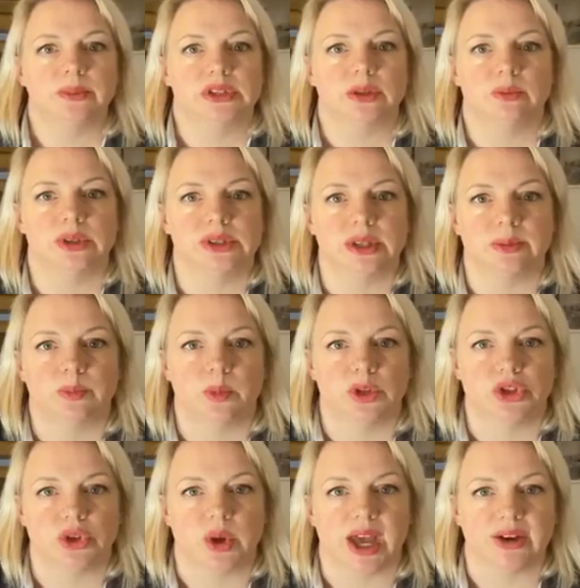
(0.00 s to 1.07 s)
Someone said,
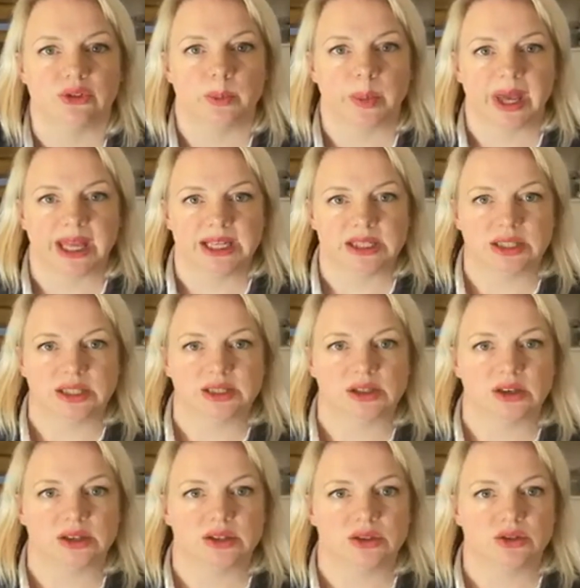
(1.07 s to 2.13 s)
would you ever paint the
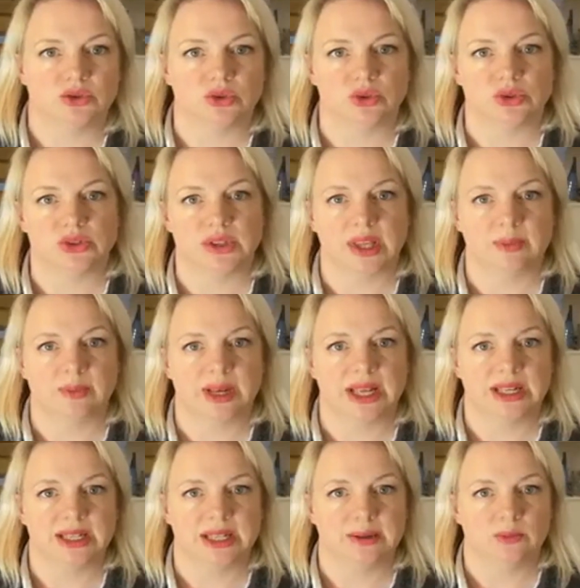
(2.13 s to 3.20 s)
sides of the drawers so they
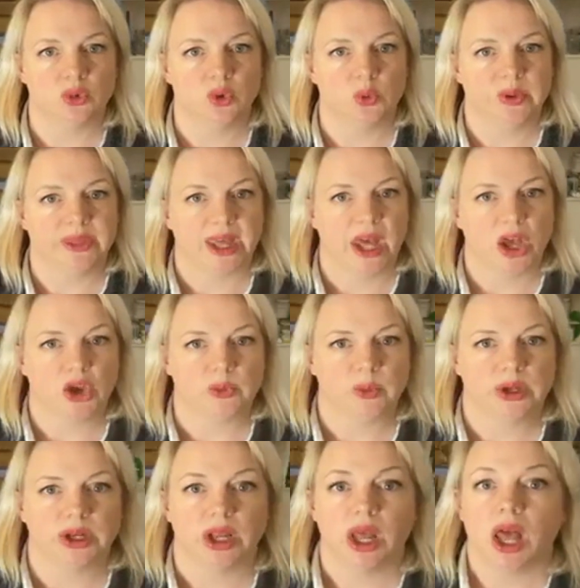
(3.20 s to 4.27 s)
blend in more when they're
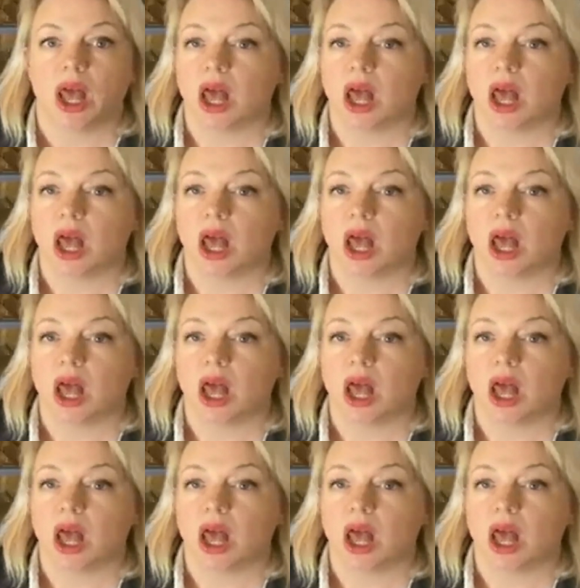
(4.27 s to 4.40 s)
open?